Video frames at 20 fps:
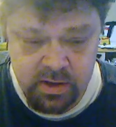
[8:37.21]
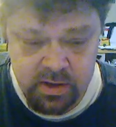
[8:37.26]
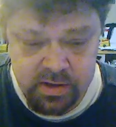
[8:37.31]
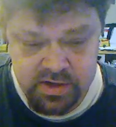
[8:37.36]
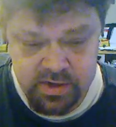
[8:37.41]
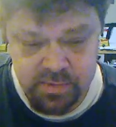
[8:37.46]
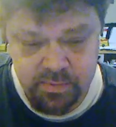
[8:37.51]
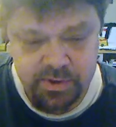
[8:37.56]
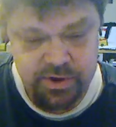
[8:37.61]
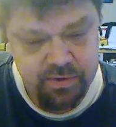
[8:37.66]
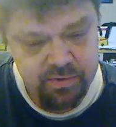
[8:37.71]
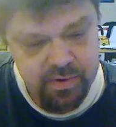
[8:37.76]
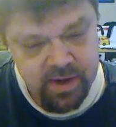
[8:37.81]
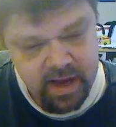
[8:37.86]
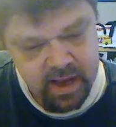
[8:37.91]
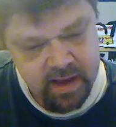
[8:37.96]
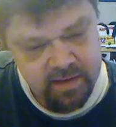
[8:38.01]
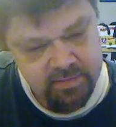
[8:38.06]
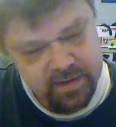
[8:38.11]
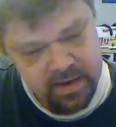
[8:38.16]
So when you
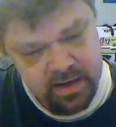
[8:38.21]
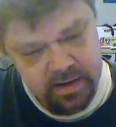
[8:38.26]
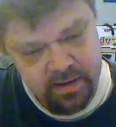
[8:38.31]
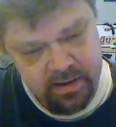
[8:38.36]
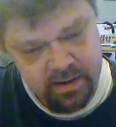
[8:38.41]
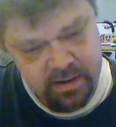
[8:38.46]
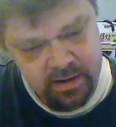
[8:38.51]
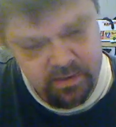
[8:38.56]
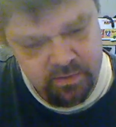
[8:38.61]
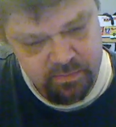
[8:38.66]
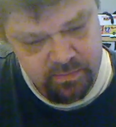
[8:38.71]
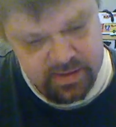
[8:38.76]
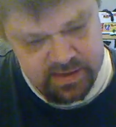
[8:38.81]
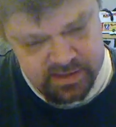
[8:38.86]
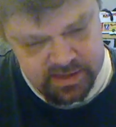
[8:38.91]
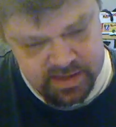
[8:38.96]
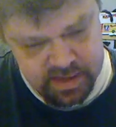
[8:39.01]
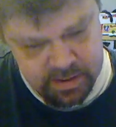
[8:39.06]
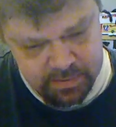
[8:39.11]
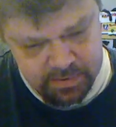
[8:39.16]
have that
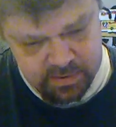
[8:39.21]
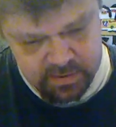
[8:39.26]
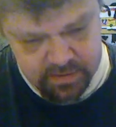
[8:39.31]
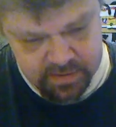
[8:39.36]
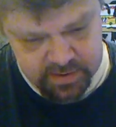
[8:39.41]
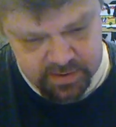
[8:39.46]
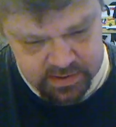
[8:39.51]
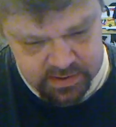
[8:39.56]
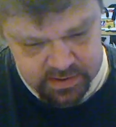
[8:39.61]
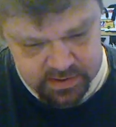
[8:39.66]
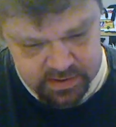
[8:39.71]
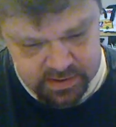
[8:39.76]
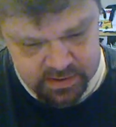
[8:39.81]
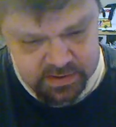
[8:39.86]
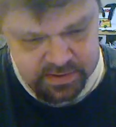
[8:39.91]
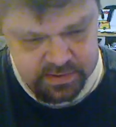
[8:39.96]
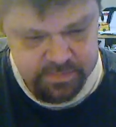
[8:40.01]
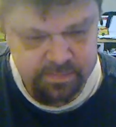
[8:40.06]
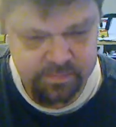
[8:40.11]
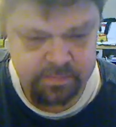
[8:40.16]
restatement of the
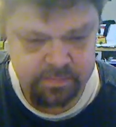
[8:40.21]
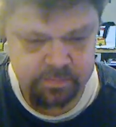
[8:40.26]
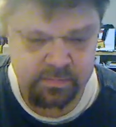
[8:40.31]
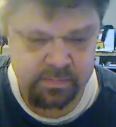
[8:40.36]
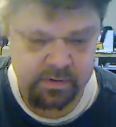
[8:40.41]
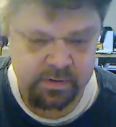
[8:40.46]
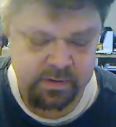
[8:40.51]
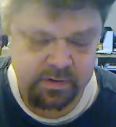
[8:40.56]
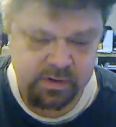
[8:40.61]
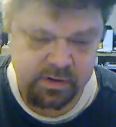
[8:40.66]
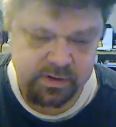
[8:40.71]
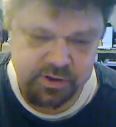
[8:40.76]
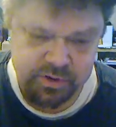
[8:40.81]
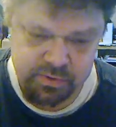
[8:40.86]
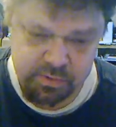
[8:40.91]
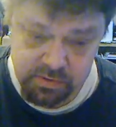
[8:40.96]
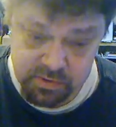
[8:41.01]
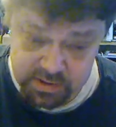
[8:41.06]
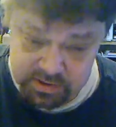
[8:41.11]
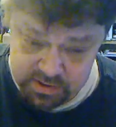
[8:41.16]
thesis, a
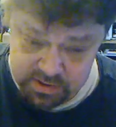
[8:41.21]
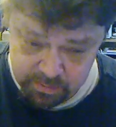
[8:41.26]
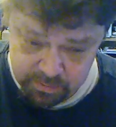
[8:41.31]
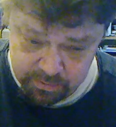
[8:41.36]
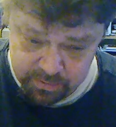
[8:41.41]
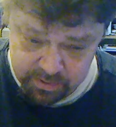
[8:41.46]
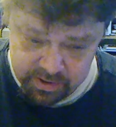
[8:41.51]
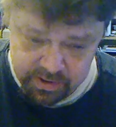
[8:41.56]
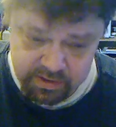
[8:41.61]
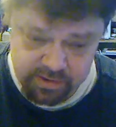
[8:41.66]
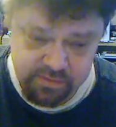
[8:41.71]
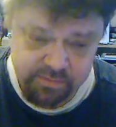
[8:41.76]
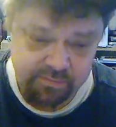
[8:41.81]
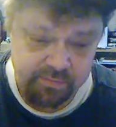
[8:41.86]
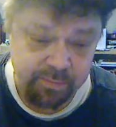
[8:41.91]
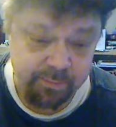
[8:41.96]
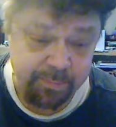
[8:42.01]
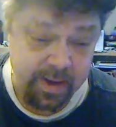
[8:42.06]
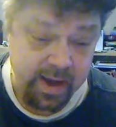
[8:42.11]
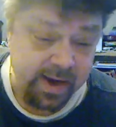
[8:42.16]
short summary, you've
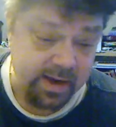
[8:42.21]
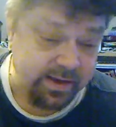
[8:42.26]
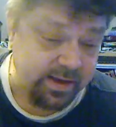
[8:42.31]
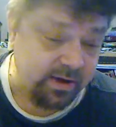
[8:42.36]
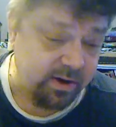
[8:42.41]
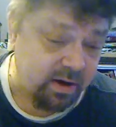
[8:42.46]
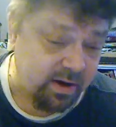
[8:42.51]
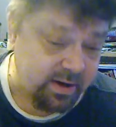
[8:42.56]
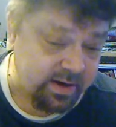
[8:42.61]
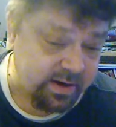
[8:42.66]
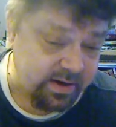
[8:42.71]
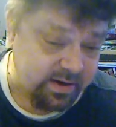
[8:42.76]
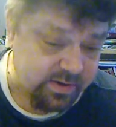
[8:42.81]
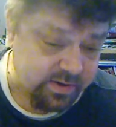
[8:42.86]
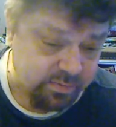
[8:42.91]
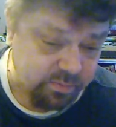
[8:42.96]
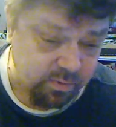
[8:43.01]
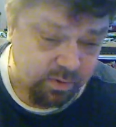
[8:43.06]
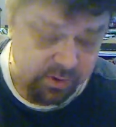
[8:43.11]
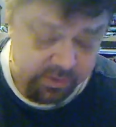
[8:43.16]
reminded the audience what